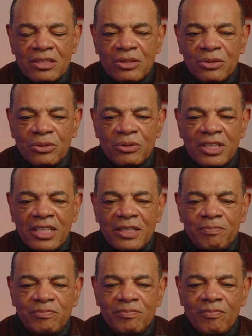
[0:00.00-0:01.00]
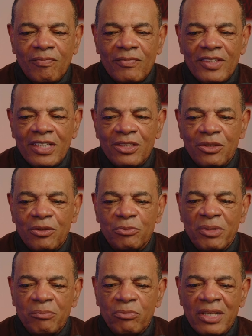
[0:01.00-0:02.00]
who, you know, has
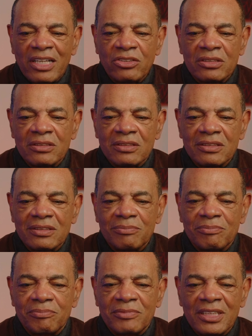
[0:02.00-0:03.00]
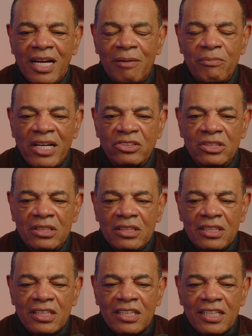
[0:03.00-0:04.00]
been blessed beyond measure,
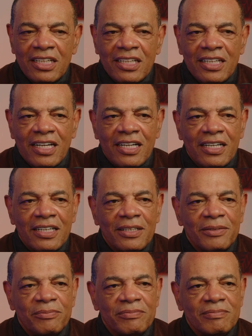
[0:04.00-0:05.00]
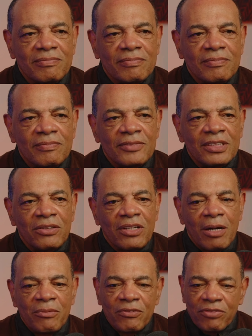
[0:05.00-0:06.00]
you know,
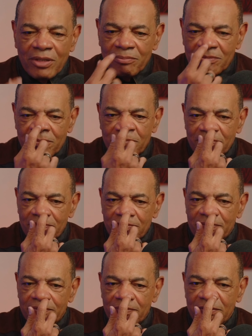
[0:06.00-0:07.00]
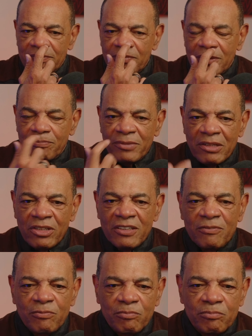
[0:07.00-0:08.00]
coming from a
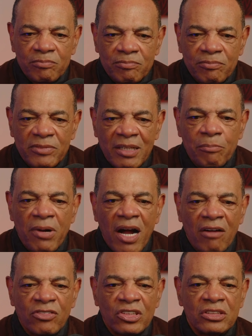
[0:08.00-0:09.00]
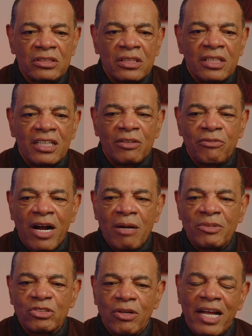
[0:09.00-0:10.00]
very impoverished
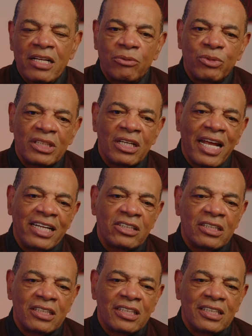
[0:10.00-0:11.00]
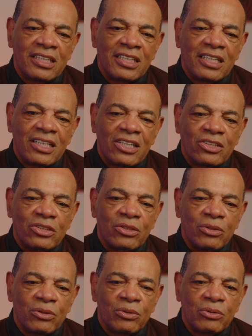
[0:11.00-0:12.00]
environment. So I can relate
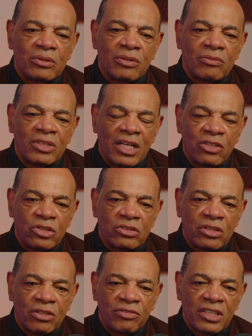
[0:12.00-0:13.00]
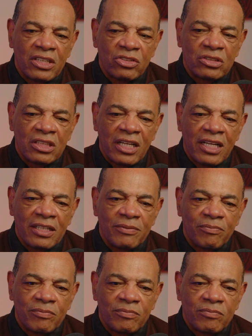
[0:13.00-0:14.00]
to the underserved kids today.
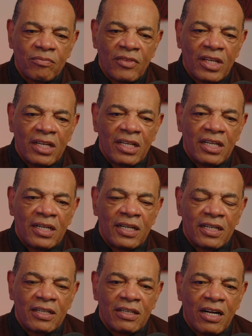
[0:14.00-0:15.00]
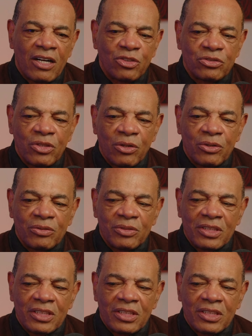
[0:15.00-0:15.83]
Also,